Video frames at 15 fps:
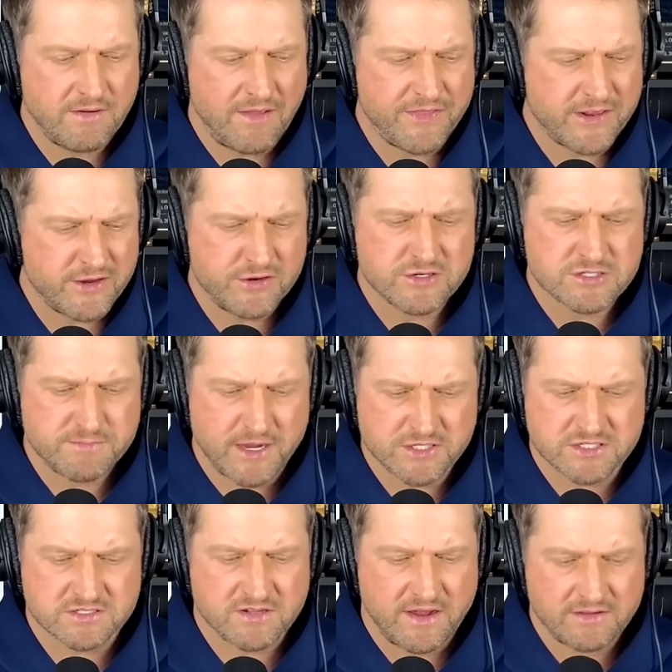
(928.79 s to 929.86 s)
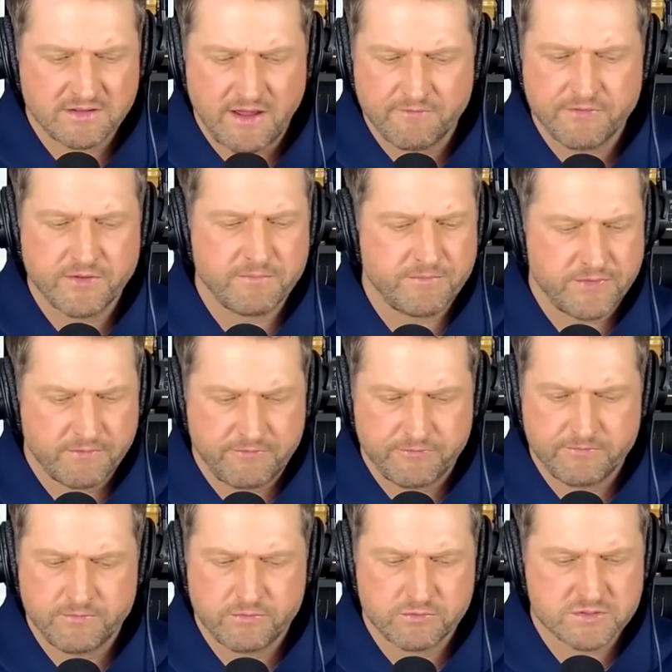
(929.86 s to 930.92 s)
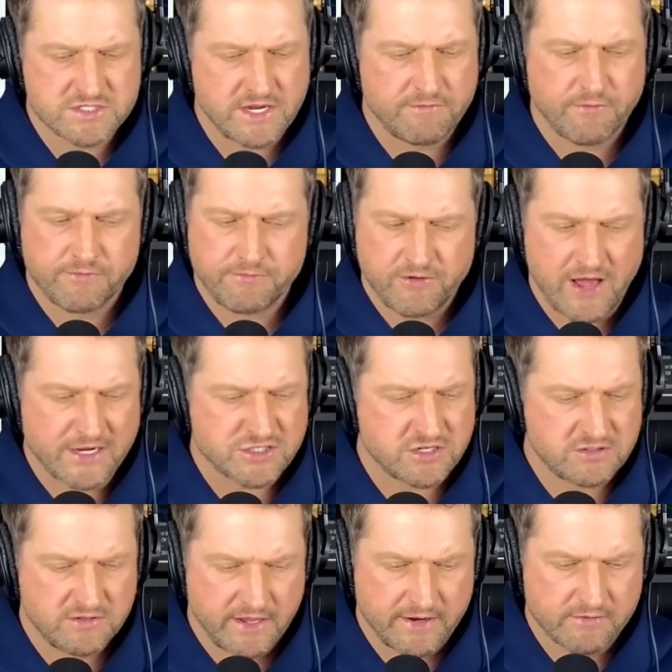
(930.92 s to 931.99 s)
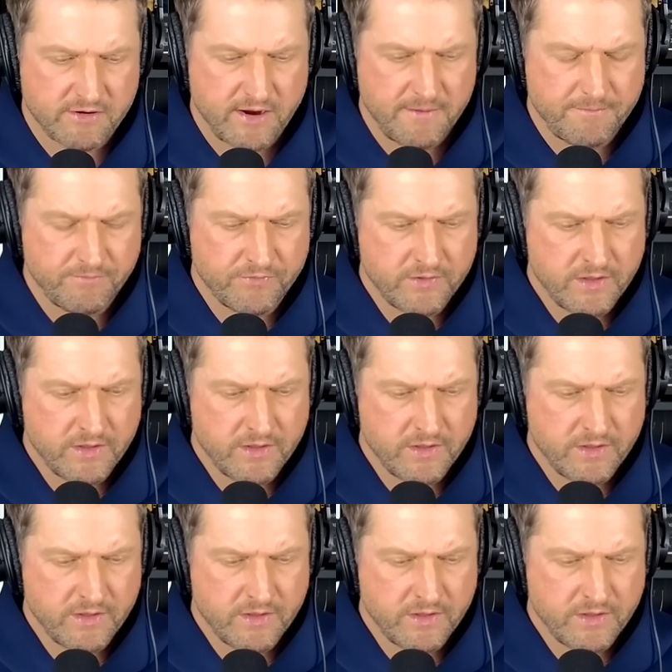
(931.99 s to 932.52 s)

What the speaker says: I think you just mentioned slide left, the receiver flashing late, right?